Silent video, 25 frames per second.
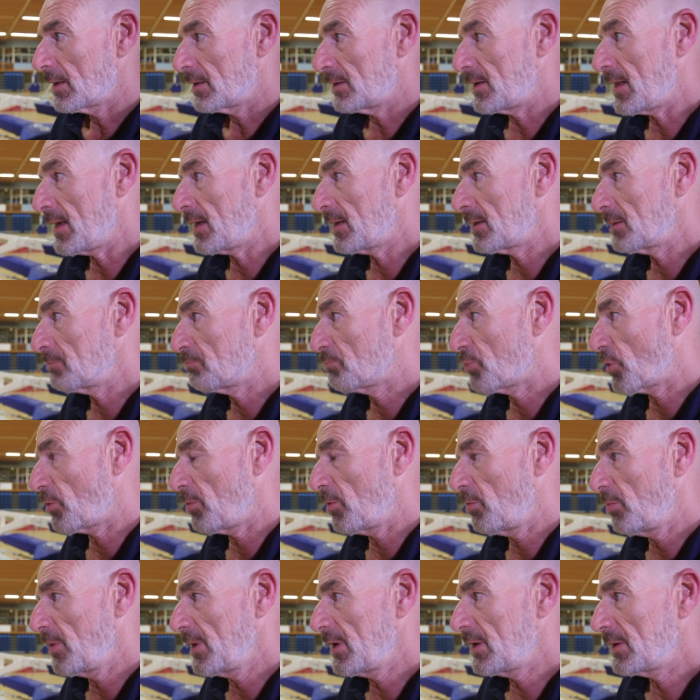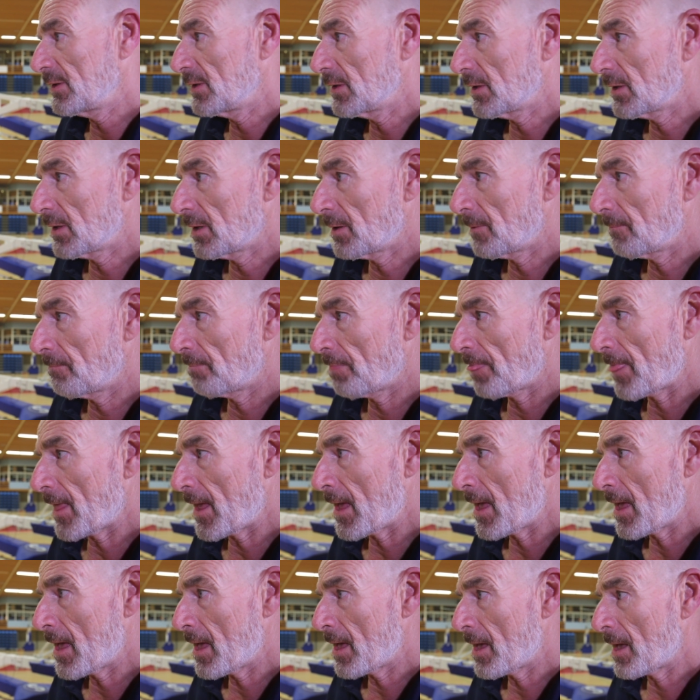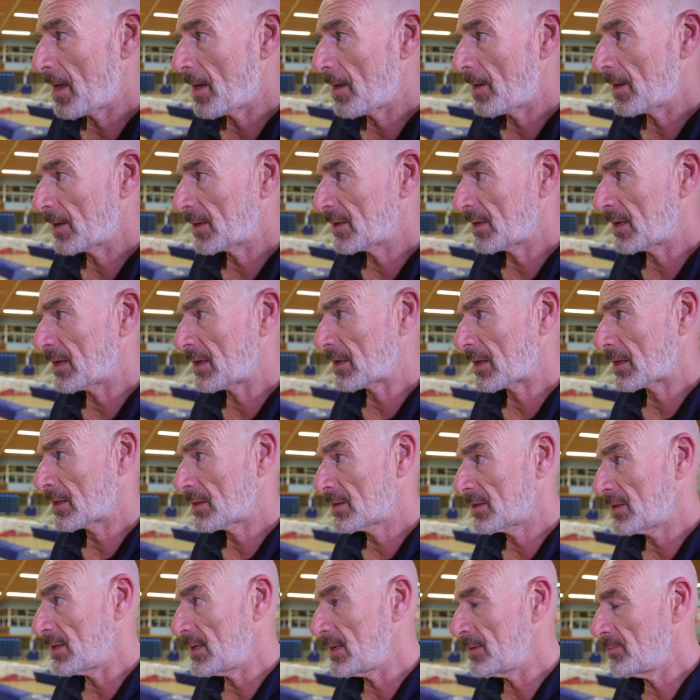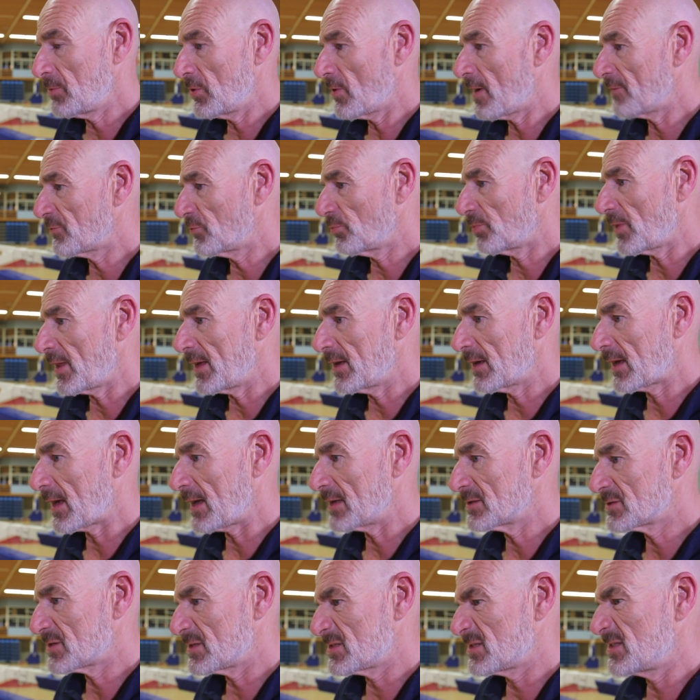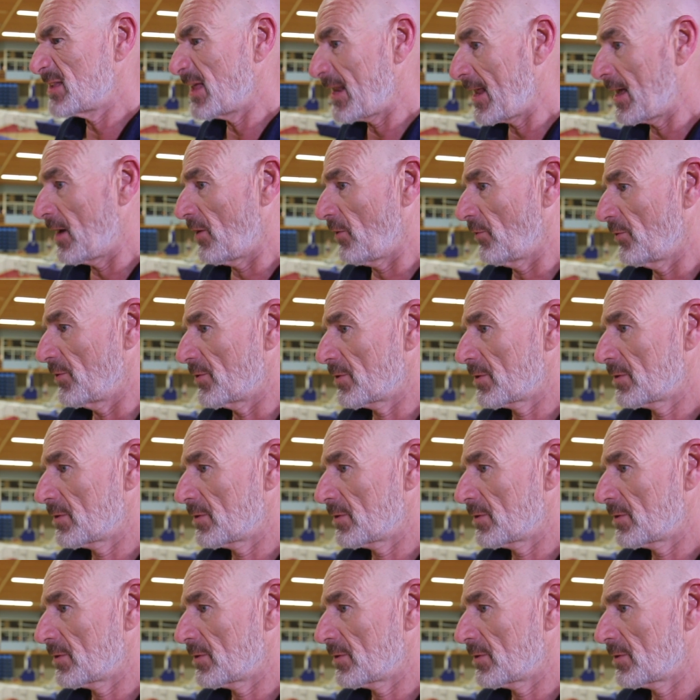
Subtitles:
Then probably the team you have to play against is Den Helder.